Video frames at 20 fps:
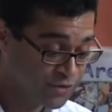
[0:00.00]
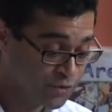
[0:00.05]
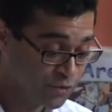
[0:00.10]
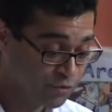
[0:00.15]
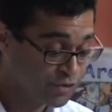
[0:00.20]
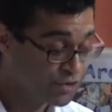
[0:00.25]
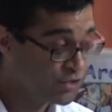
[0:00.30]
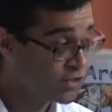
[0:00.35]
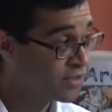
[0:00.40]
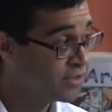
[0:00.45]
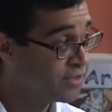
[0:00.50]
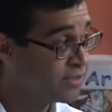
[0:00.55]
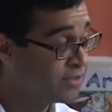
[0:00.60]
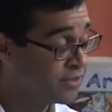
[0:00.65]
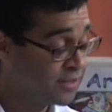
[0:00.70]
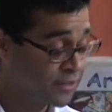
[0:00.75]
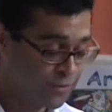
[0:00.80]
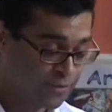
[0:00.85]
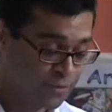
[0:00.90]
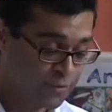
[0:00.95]
torture
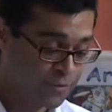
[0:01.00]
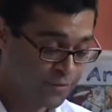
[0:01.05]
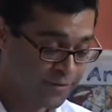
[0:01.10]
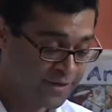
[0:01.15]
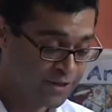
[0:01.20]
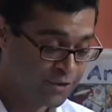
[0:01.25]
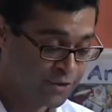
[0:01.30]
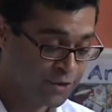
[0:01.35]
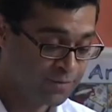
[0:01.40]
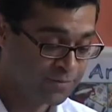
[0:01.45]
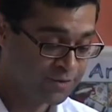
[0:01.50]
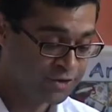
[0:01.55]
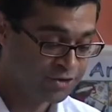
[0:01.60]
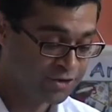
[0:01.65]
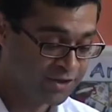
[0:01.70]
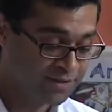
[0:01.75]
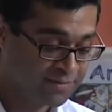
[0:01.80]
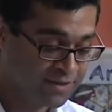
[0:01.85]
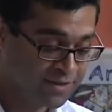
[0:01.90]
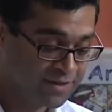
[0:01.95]
or inhuman
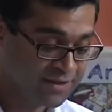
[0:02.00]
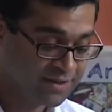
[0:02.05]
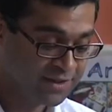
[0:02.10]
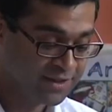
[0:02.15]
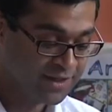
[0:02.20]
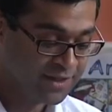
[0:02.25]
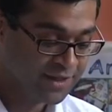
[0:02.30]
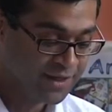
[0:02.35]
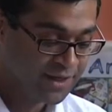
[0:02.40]
treatment,